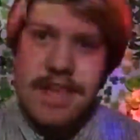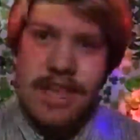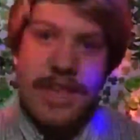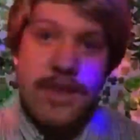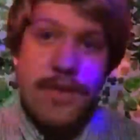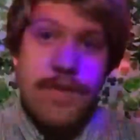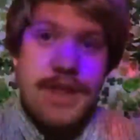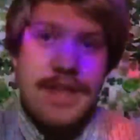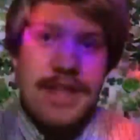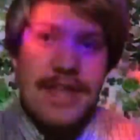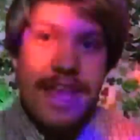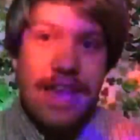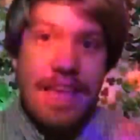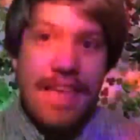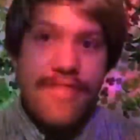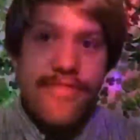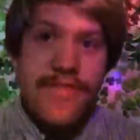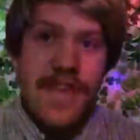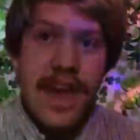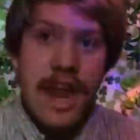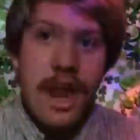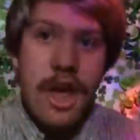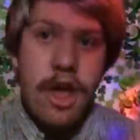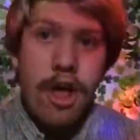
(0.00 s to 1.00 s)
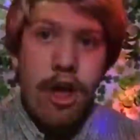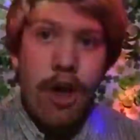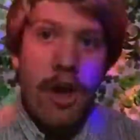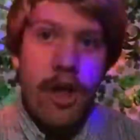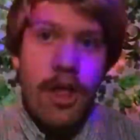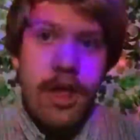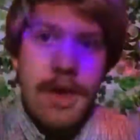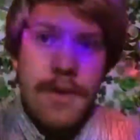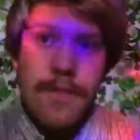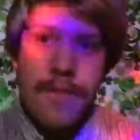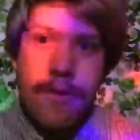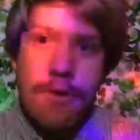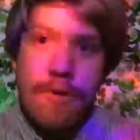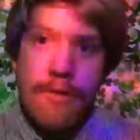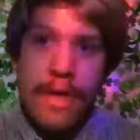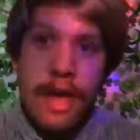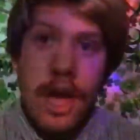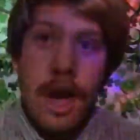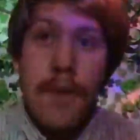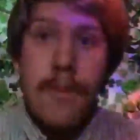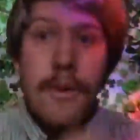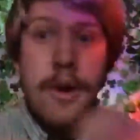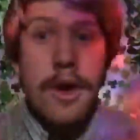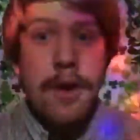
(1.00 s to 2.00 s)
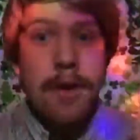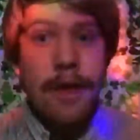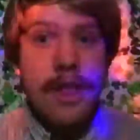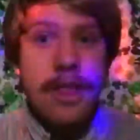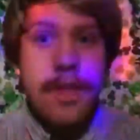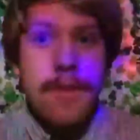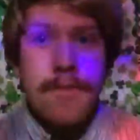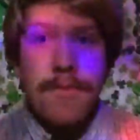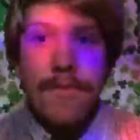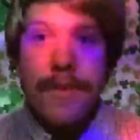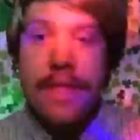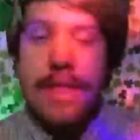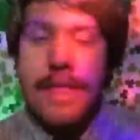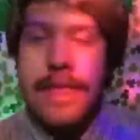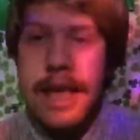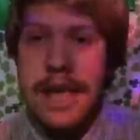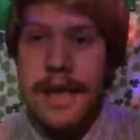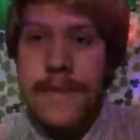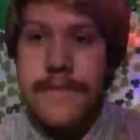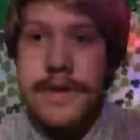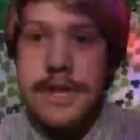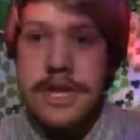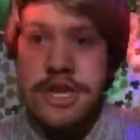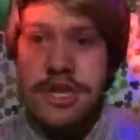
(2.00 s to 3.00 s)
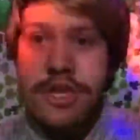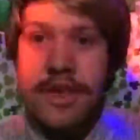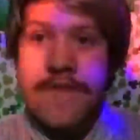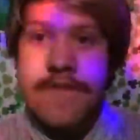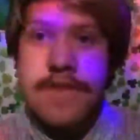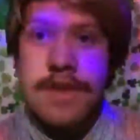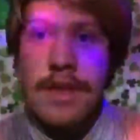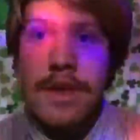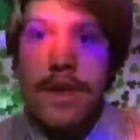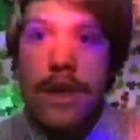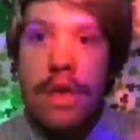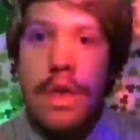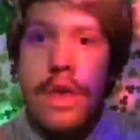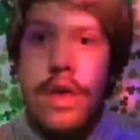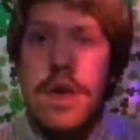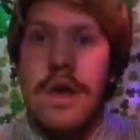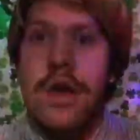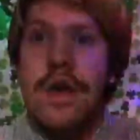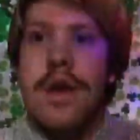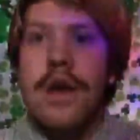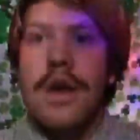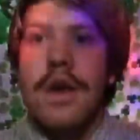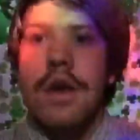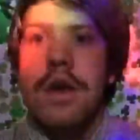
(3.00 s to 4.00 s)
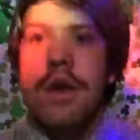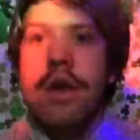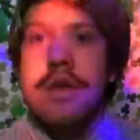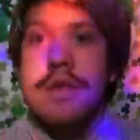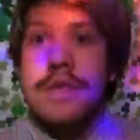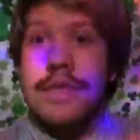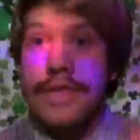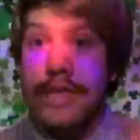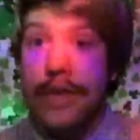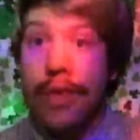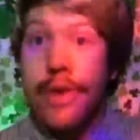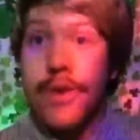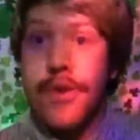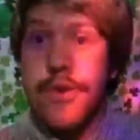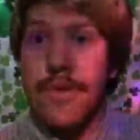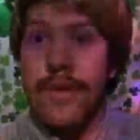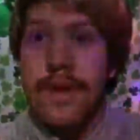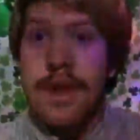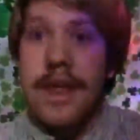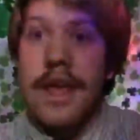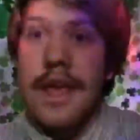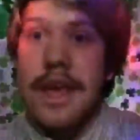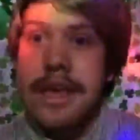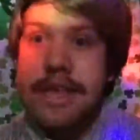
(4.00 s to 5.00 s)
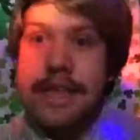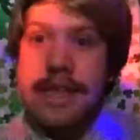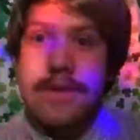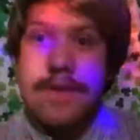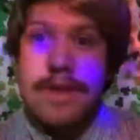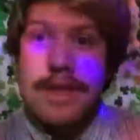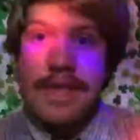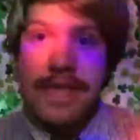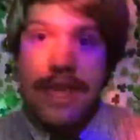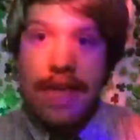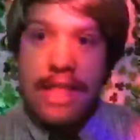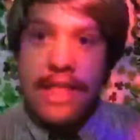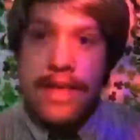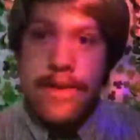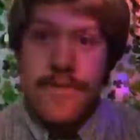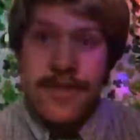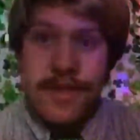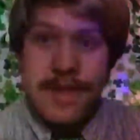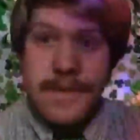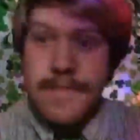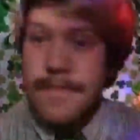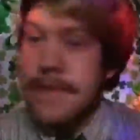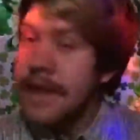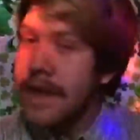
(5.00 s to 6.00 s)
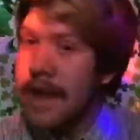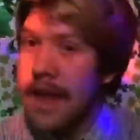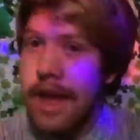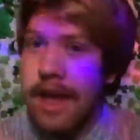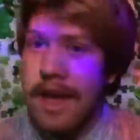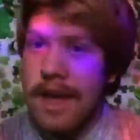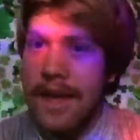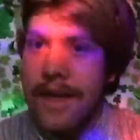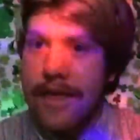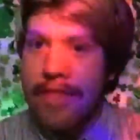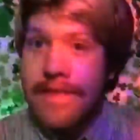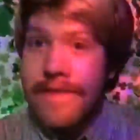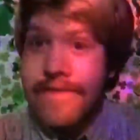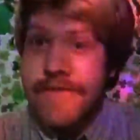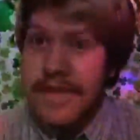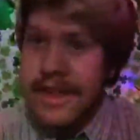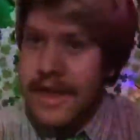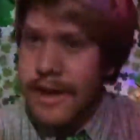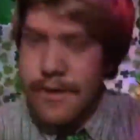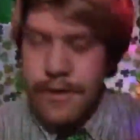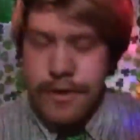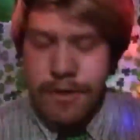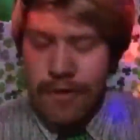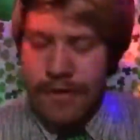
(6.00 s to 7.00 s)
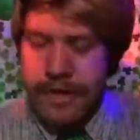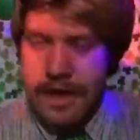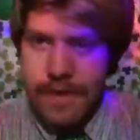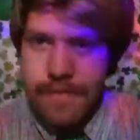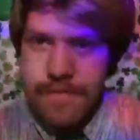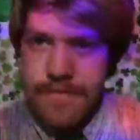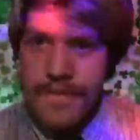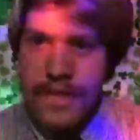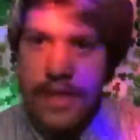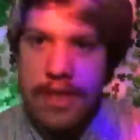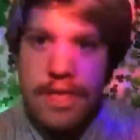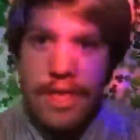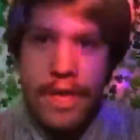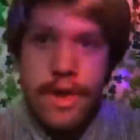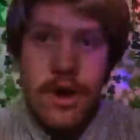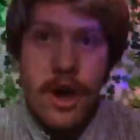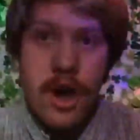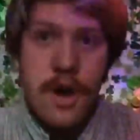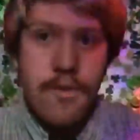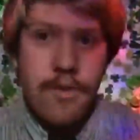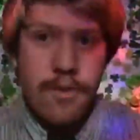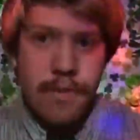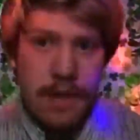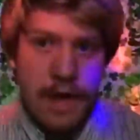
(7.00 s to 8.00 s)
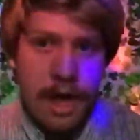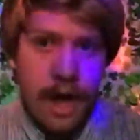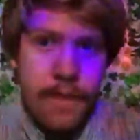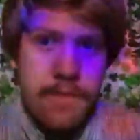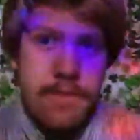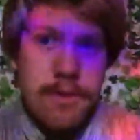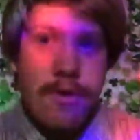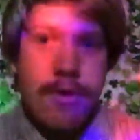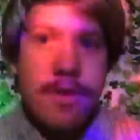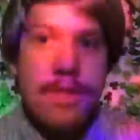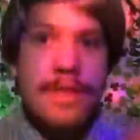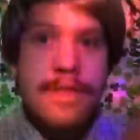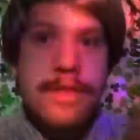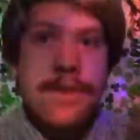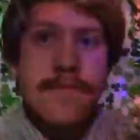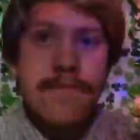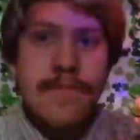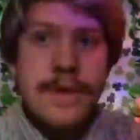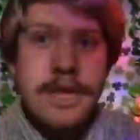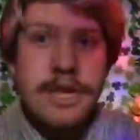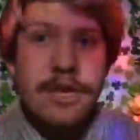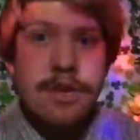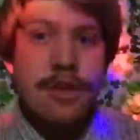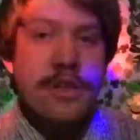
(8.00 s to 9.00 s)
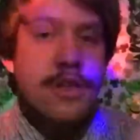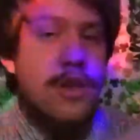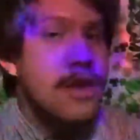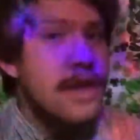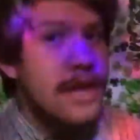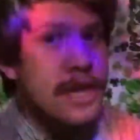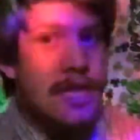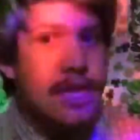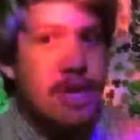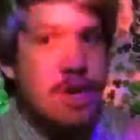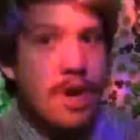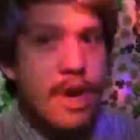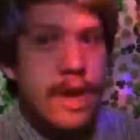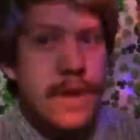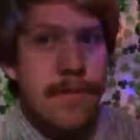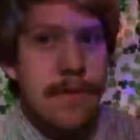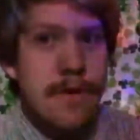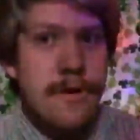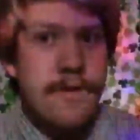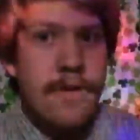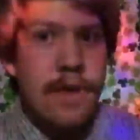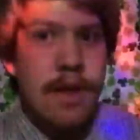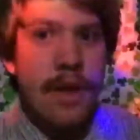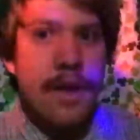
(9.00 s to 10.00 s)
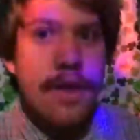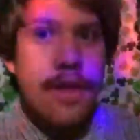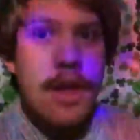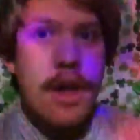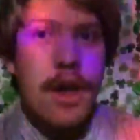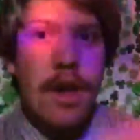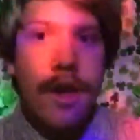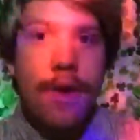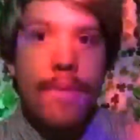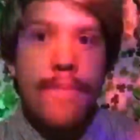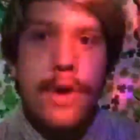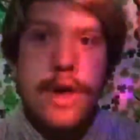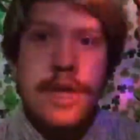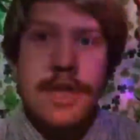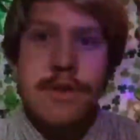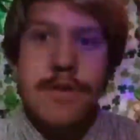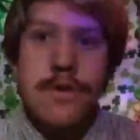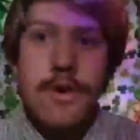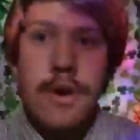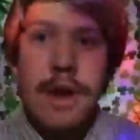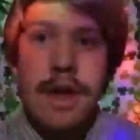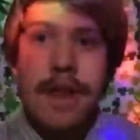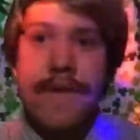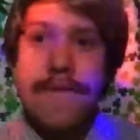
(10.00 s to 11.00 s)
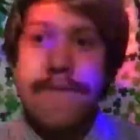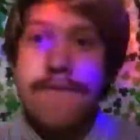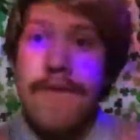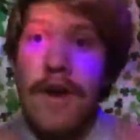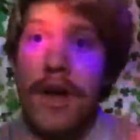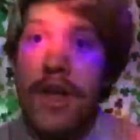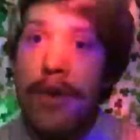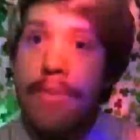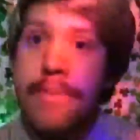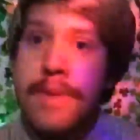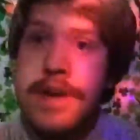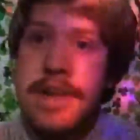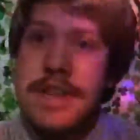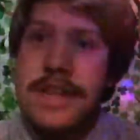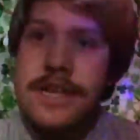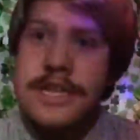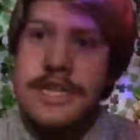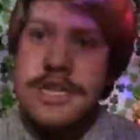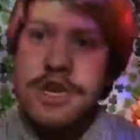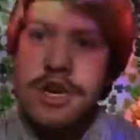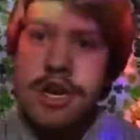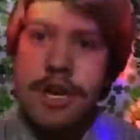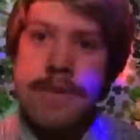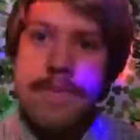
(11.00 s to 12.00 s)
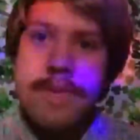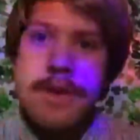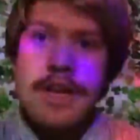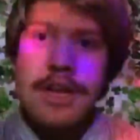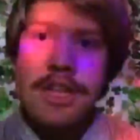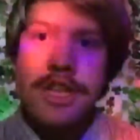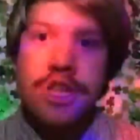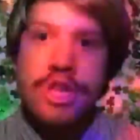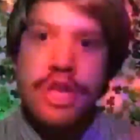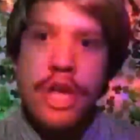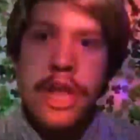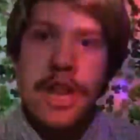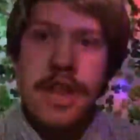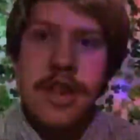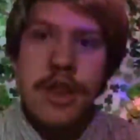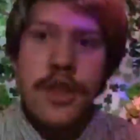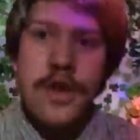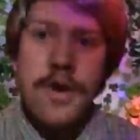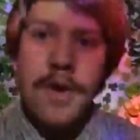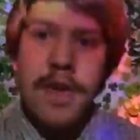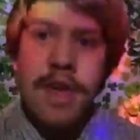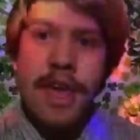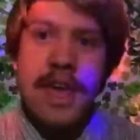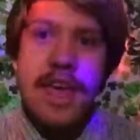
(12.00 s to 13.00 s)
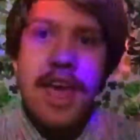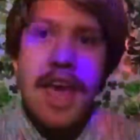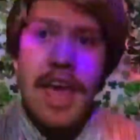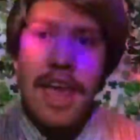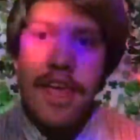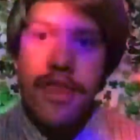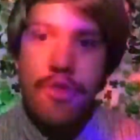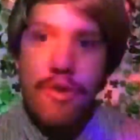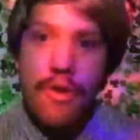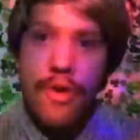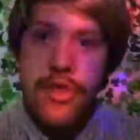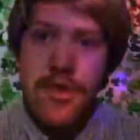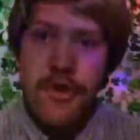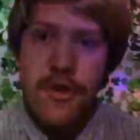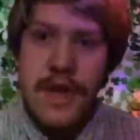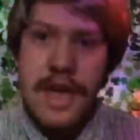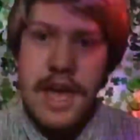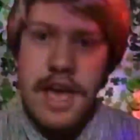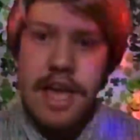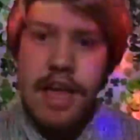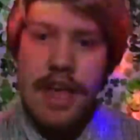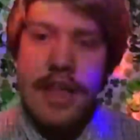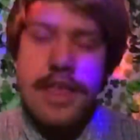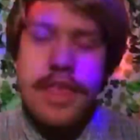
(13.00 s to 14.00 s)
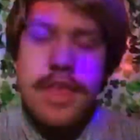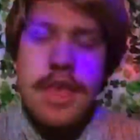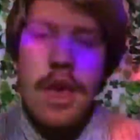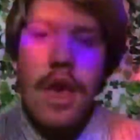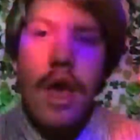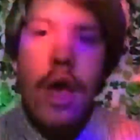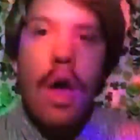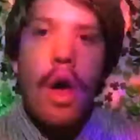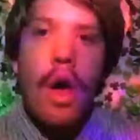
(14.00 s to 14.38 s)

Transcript: soon as I get that all up and everything. I'll probably end up taking pictures of it soon, as soon as I get done with this video and everything. So I will be uploading some pictures on Instagram and everything. Also go ahead and follow me on Instagram at JadenYuki8338,